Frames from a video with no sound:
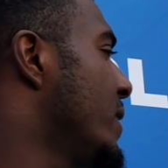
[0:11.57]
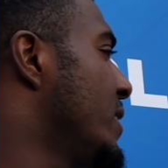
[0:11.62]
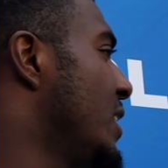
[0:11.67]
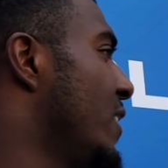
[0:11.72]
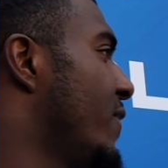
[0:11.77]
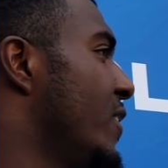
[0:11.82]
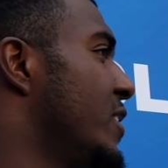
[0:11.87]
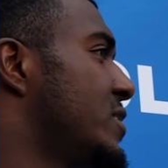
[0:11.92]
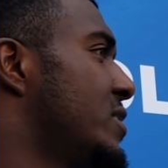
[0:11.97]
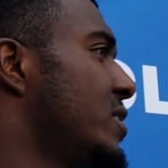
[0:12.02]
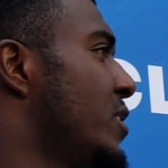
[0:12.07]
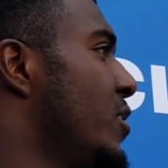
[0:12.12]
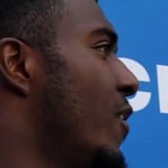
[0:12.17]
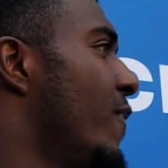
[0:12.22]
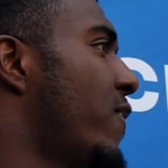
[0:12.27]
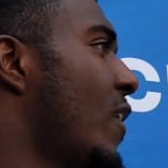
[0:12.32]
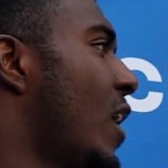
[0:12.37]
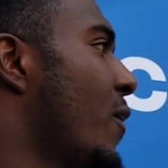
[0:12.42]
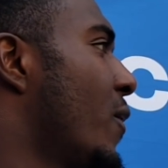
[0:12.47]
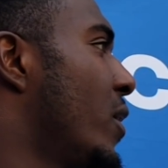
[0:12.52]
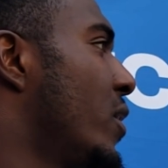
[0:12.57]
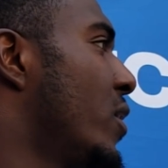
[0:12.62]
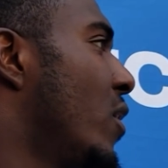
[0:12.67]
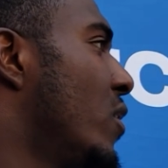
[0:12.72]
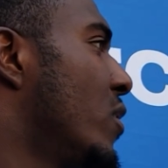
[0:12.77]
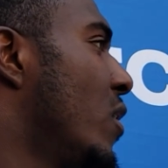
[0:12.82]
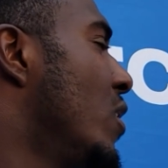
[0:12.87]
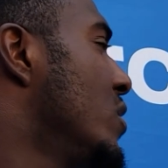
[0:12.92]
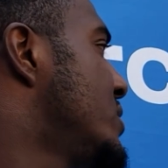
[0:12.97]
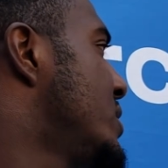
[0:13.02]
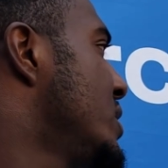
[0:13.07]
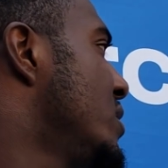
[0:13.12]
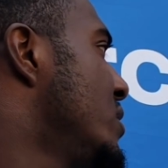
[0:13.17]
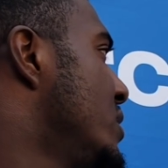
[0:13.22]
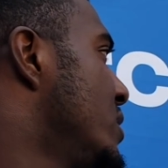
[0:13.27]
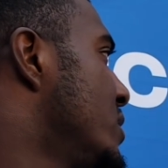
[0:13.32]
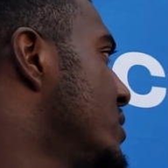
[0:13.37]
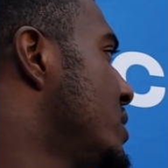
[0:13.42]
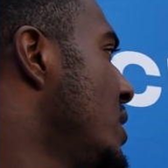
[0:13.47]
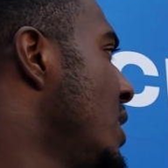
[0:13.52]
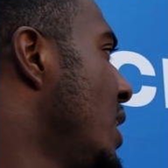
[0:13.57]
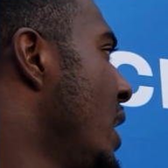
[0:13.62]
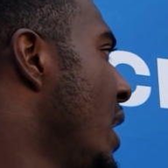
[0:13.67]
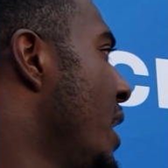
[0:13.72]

Defense, you know, fire on all cylinders.